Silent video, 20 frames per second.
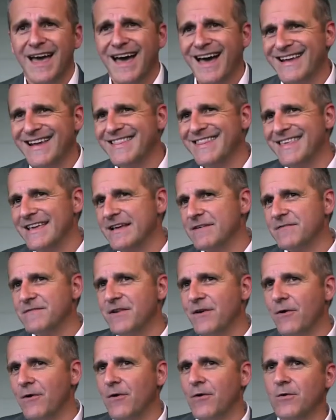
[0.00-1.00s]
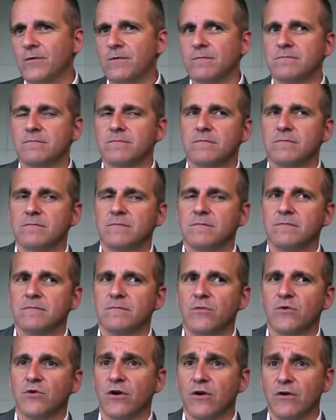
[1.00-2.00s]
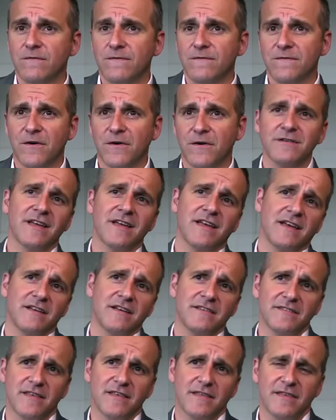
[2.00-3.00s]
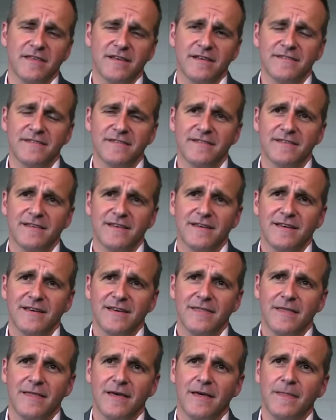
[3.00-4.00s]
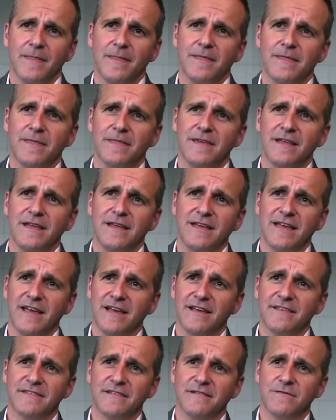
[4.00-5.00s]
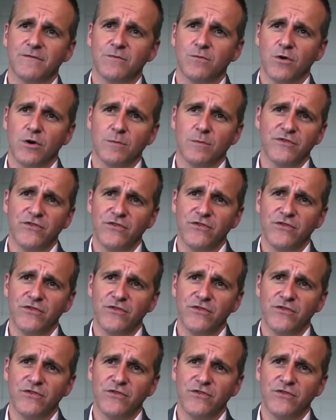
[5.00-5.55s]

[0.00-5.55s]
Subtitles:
I can think of no more overt case than this than the case of Roman